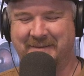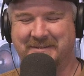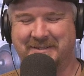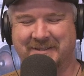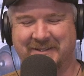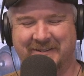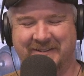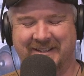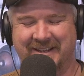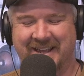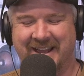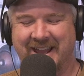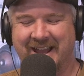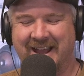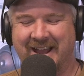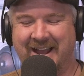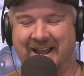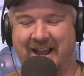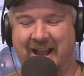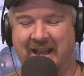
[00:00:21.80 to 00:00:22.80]

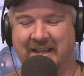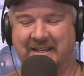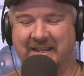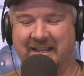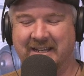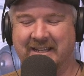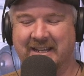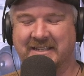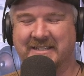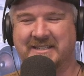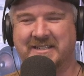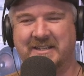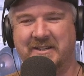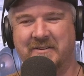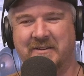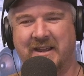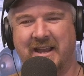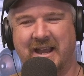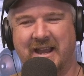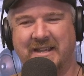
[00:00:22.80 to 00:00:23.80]
I did get to see
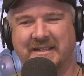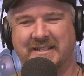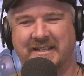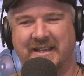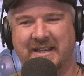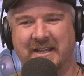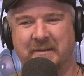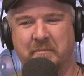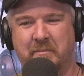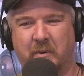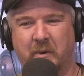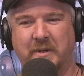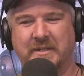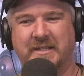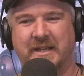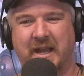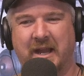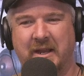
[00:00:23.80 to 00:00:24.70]
you guys in Boise,